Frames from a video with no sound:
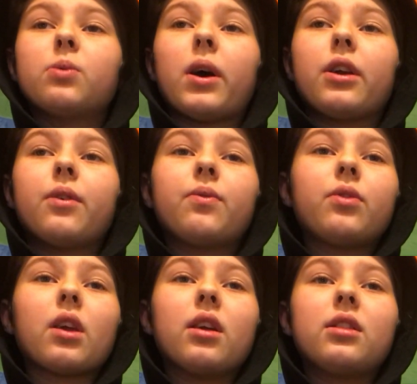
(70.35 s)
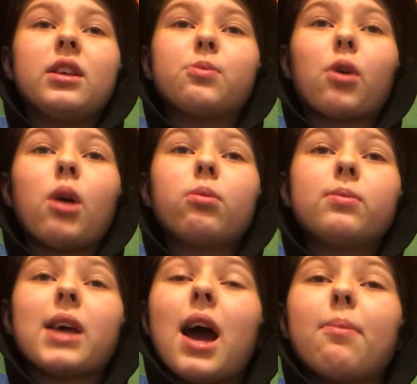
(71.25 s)
why these
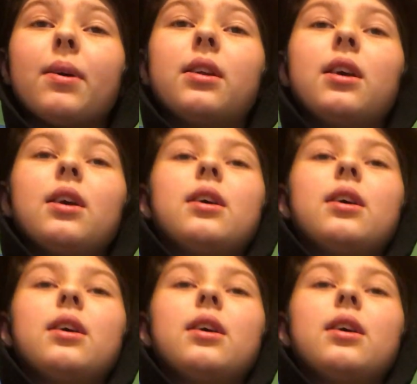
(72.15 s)
problems happen